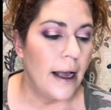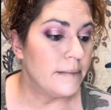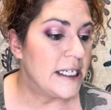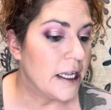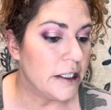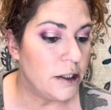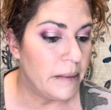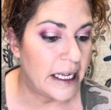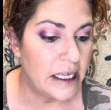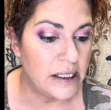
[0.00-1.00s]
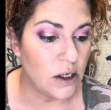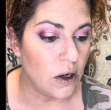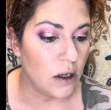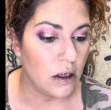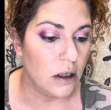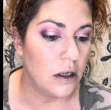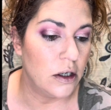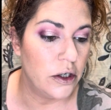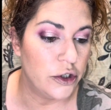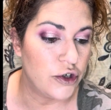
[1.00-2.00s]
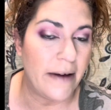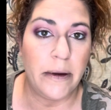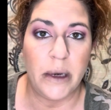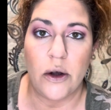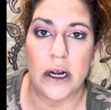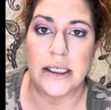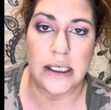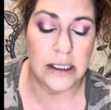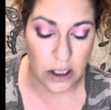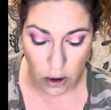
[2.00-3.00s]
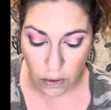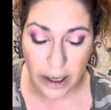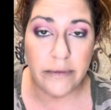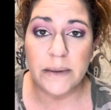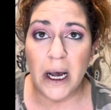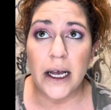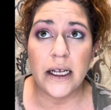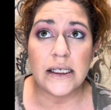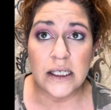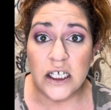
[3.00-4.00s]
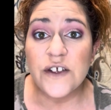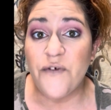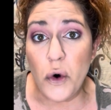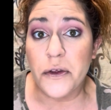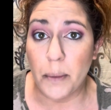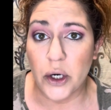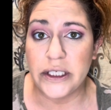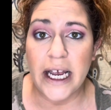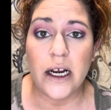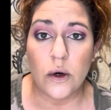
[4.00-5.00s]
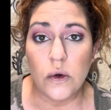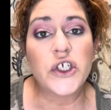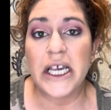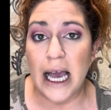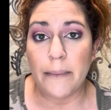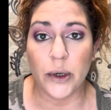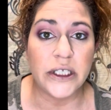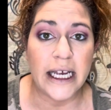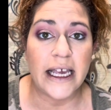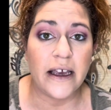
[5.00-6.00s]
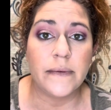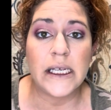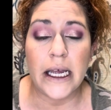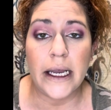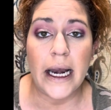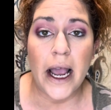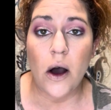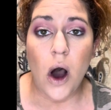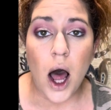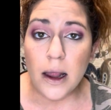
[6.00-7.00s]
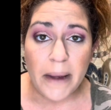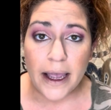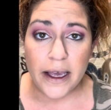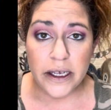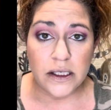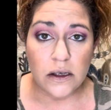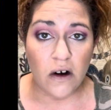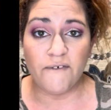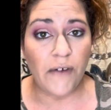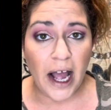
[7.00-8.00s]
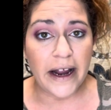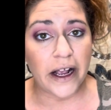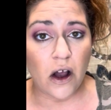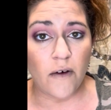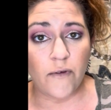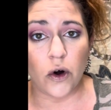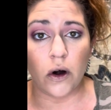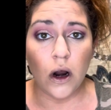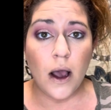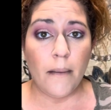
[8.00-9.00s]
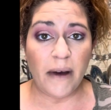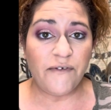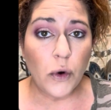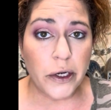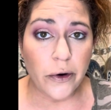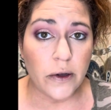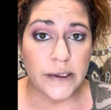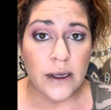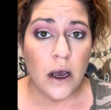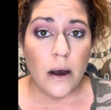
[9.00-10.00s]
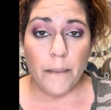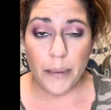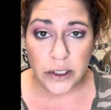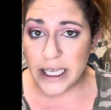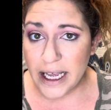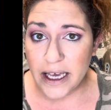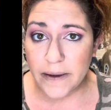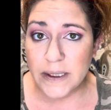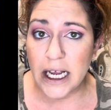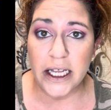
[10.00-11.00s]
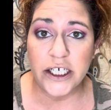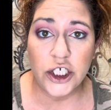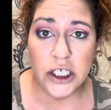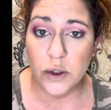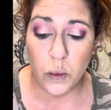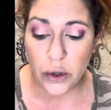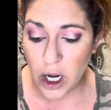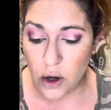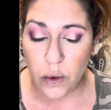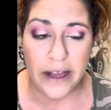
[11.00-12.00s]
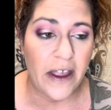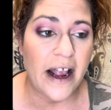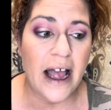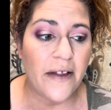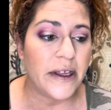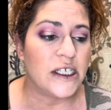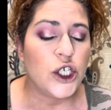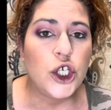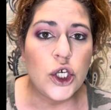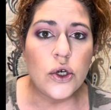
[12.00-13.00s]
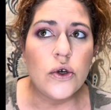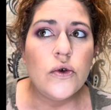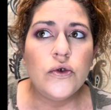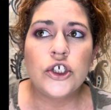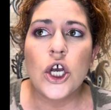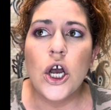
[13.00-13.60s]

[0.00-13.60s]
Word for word: I'm telling you, my kids are driving me crazy. So it was my son's fourth birthday, and of course, he got birthday gifts. And now all of my kids are fighting over my four year old's birthday gifts and they just will not quit. They got this huge